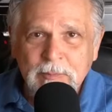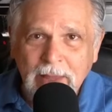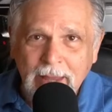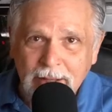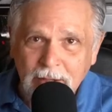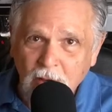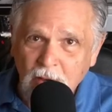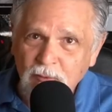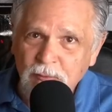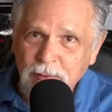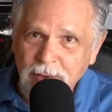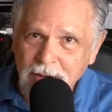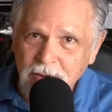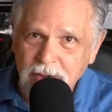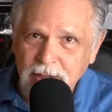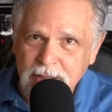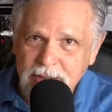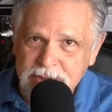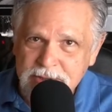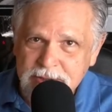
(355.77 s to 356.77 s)
In all
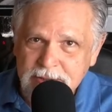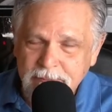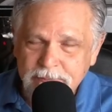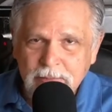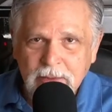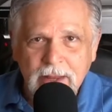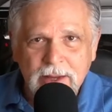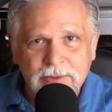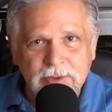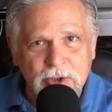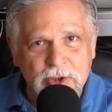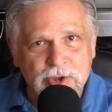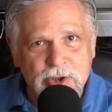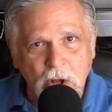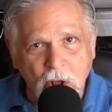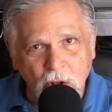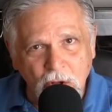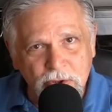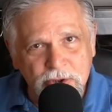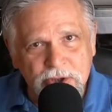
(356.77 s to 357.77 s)
fairness, there's
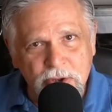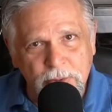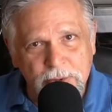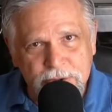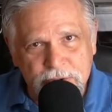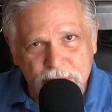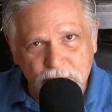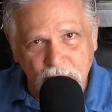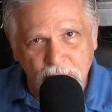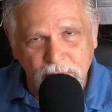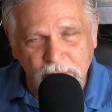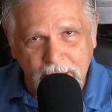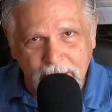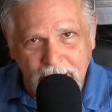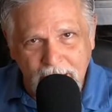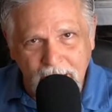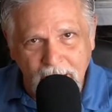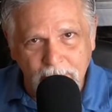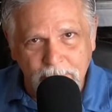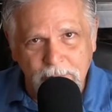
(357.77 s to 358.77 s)
also a survey
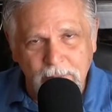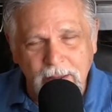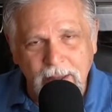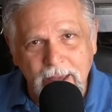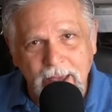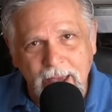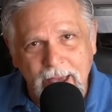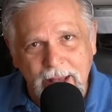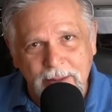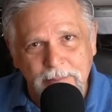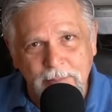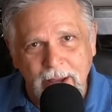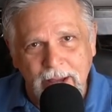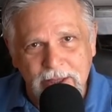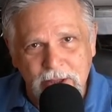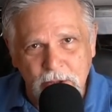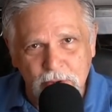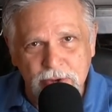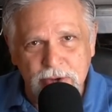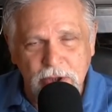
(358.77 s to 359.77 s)
up at my
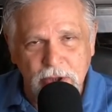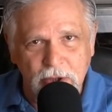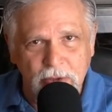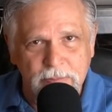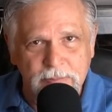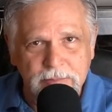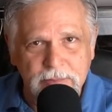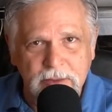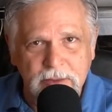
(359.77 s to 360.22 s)
YouTube